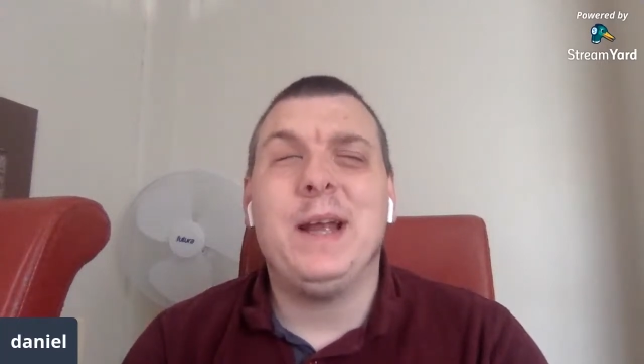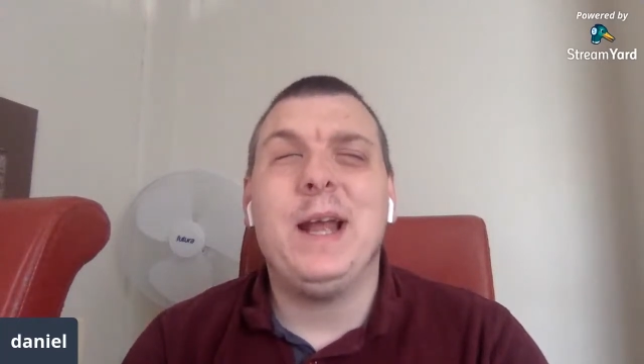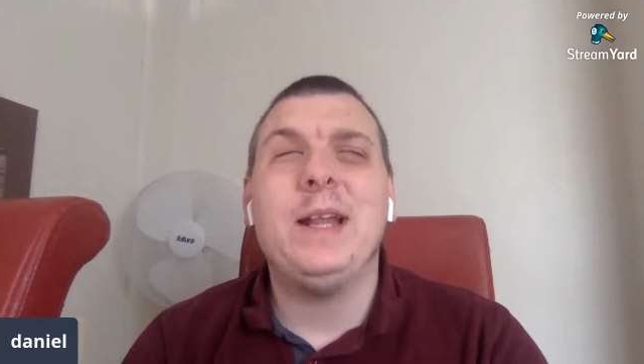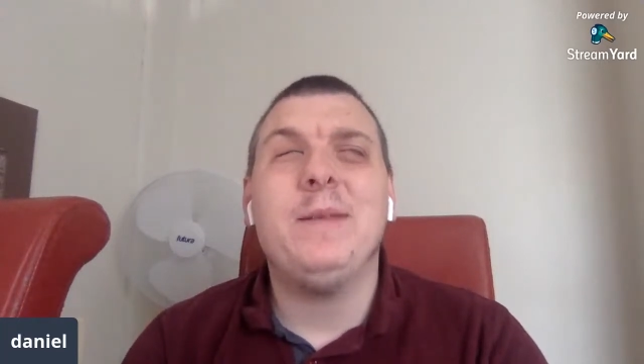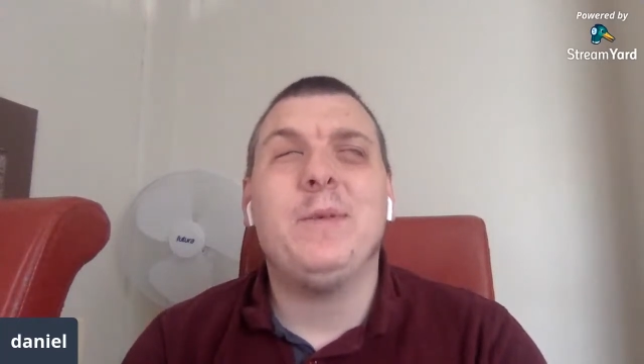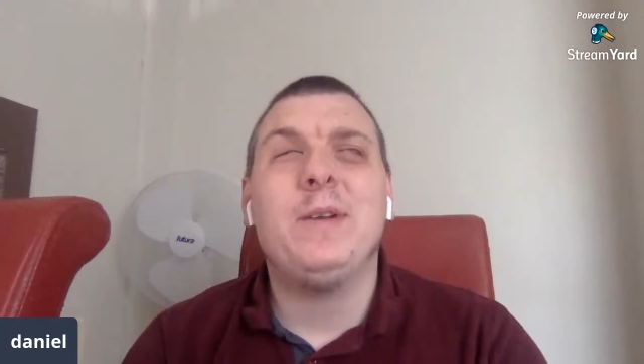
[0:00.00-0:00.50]

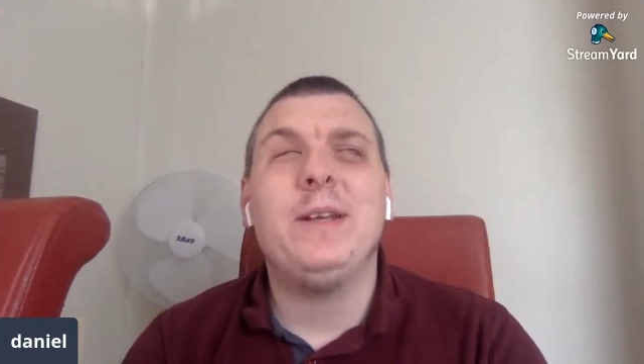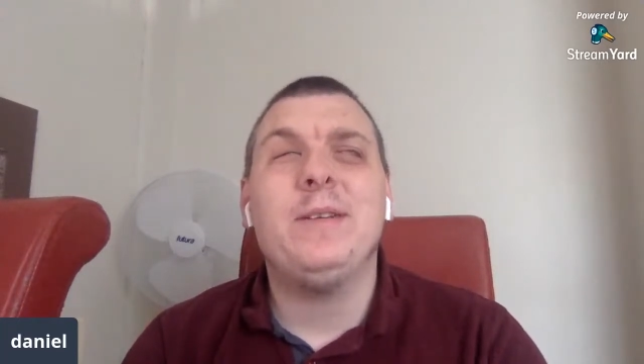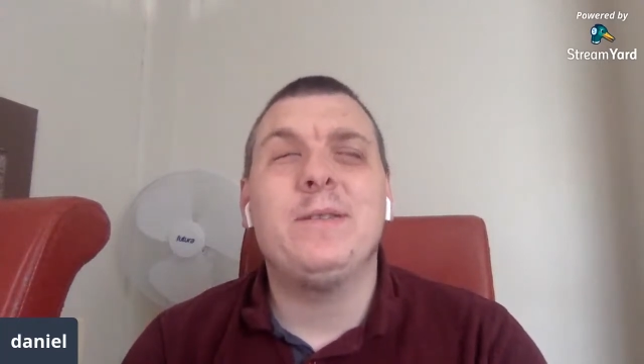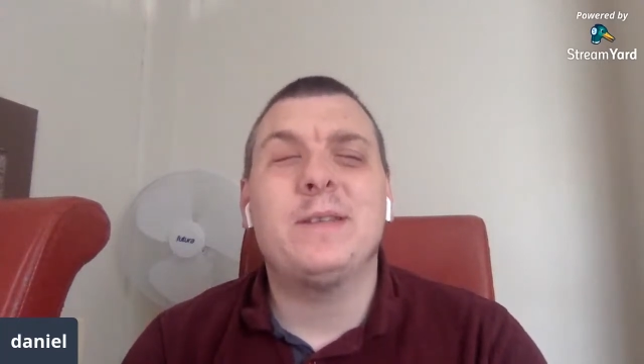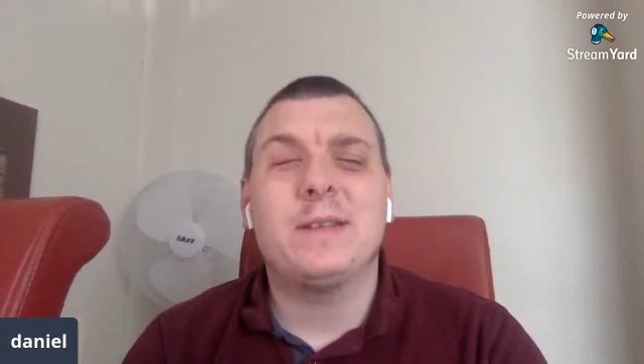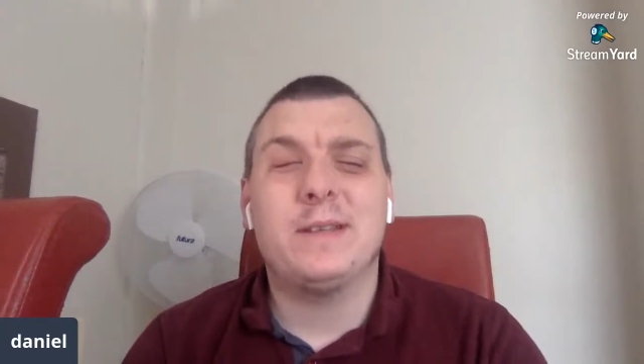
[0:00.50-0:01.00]
Anybody
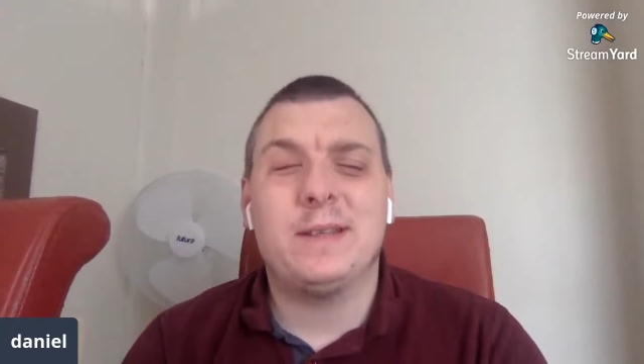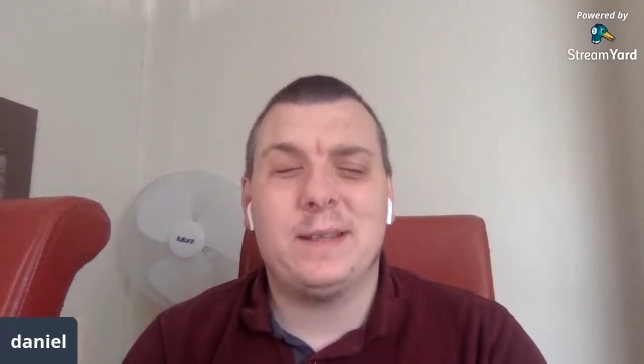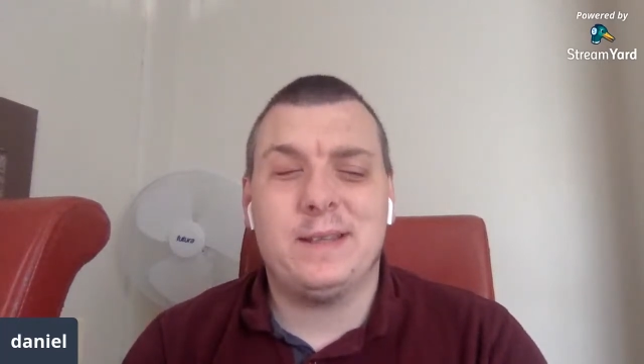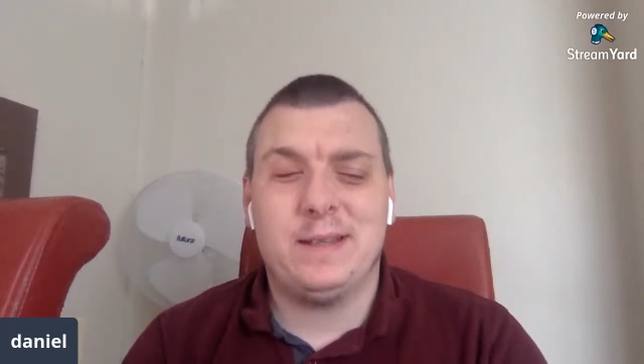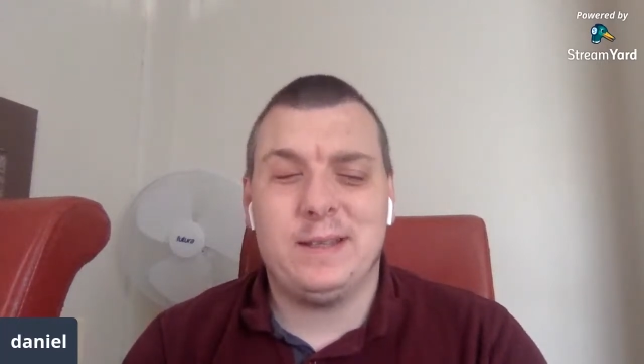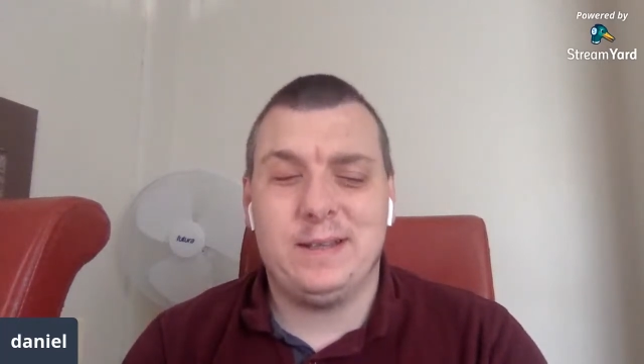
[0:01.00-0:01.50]
who's
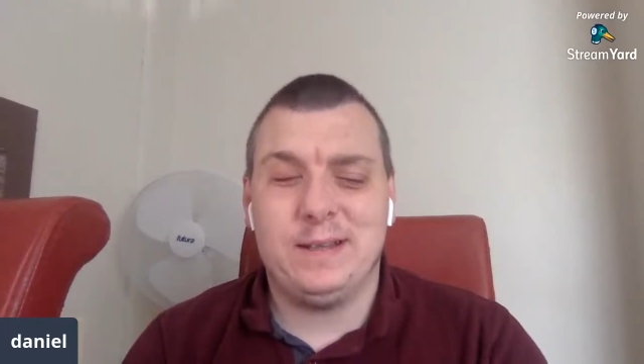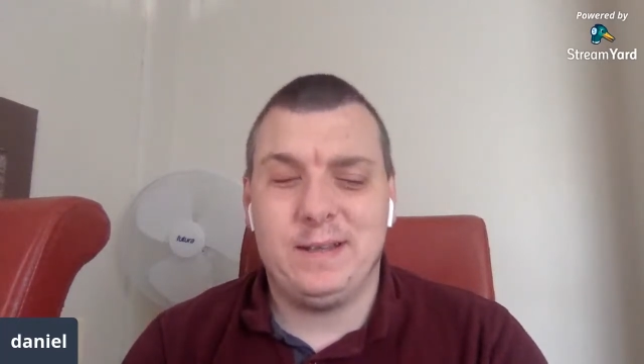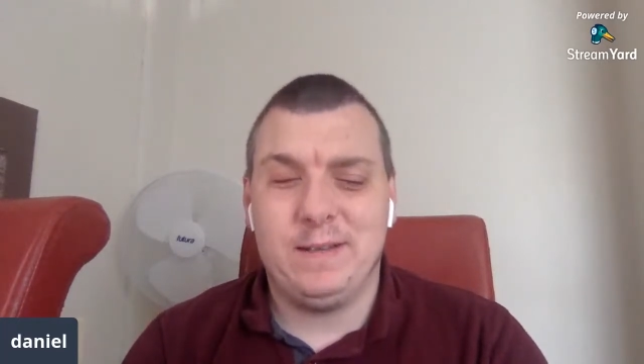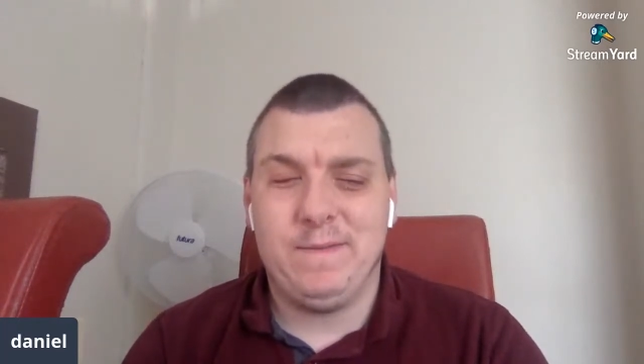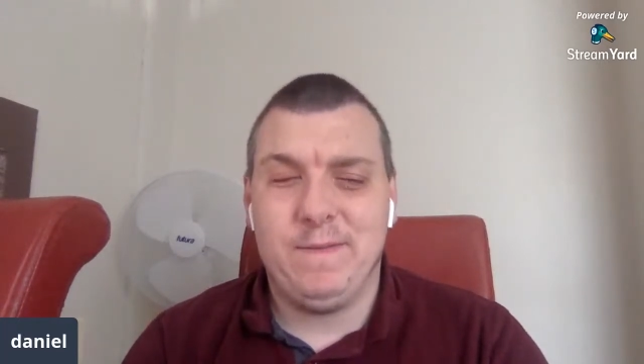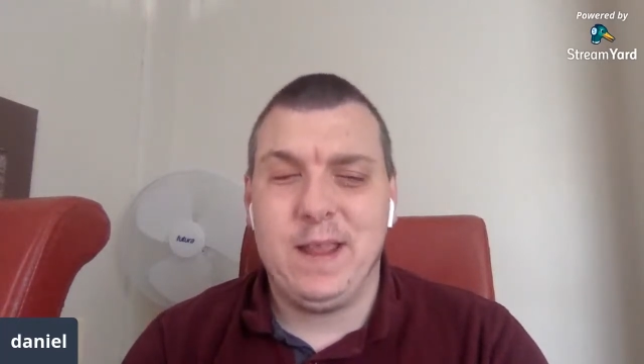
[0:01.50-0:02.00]

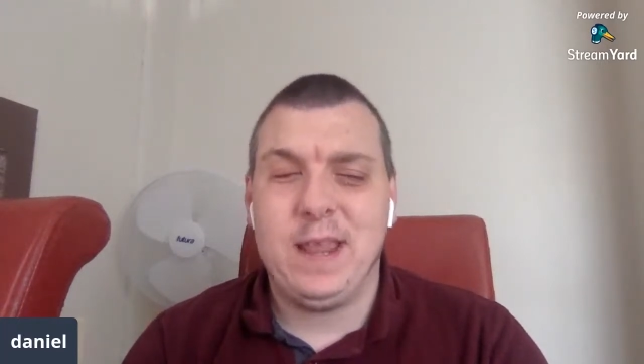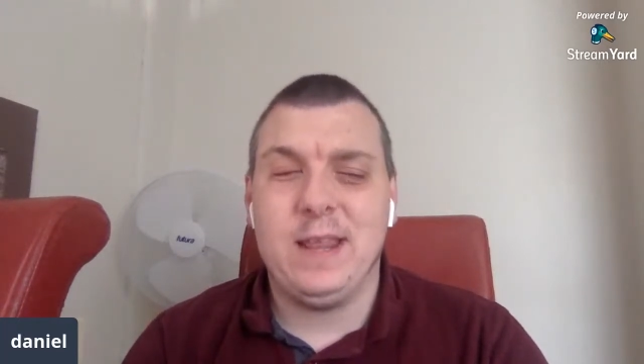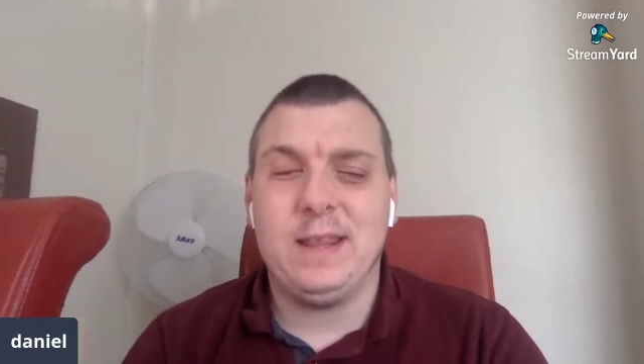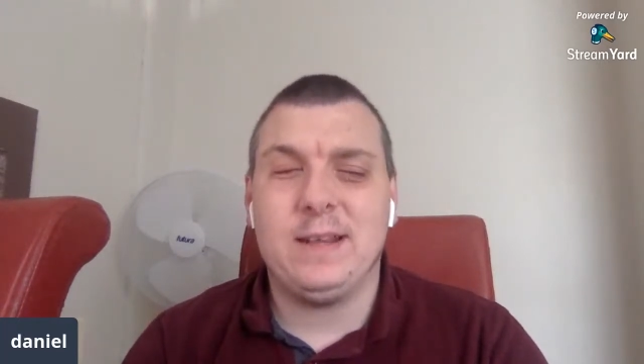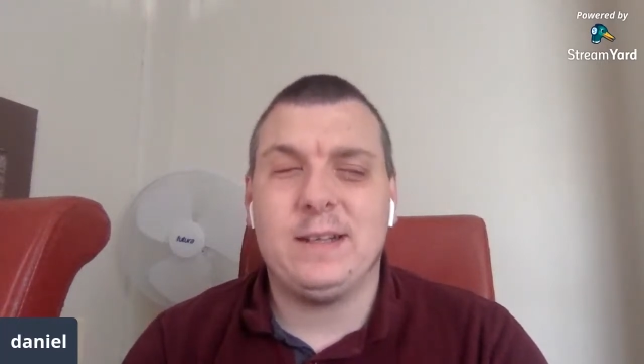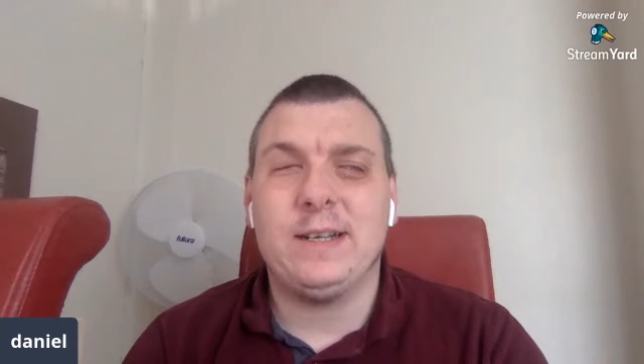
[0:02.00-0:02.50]
thingy
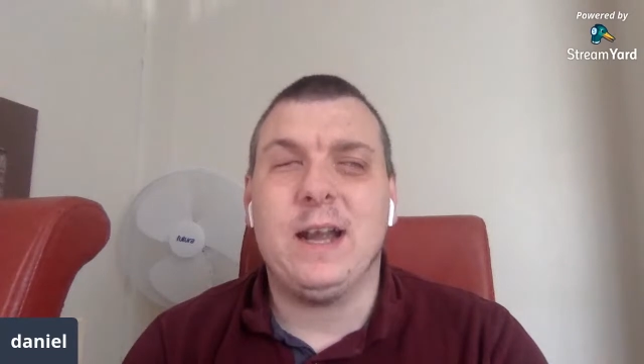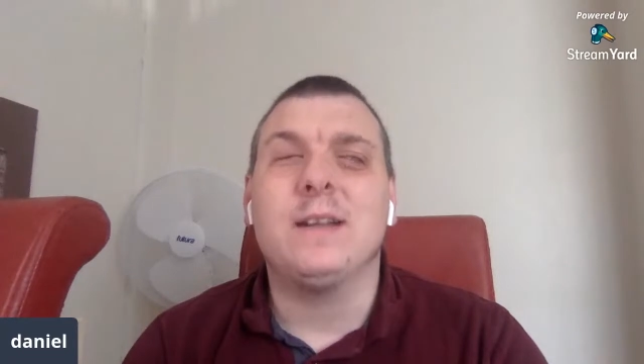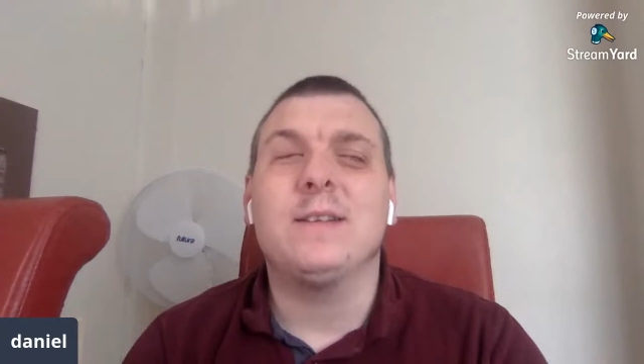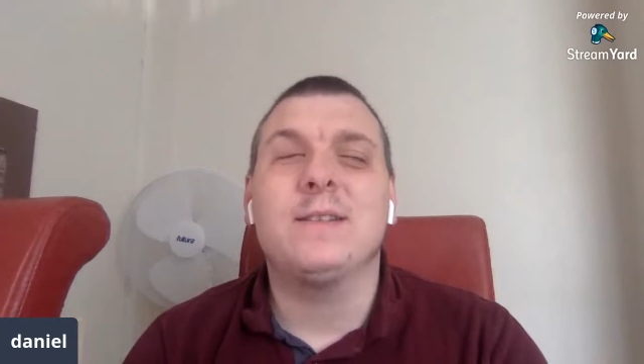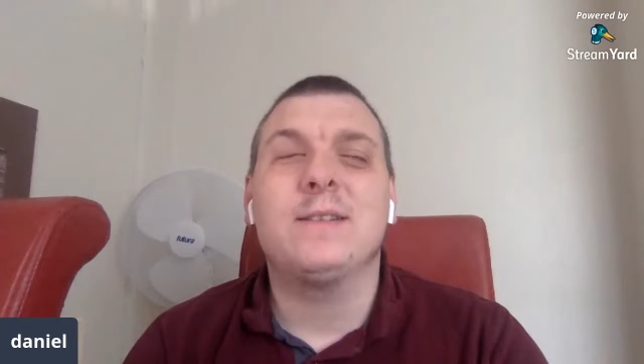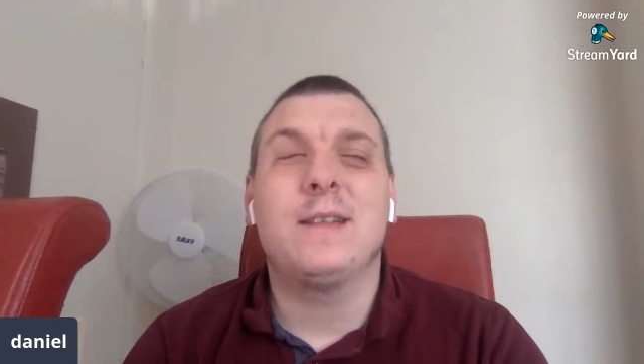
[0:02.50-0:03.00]
in the chat,
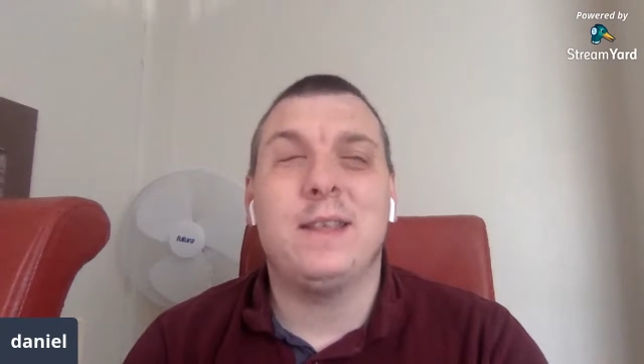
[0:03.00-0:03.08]
just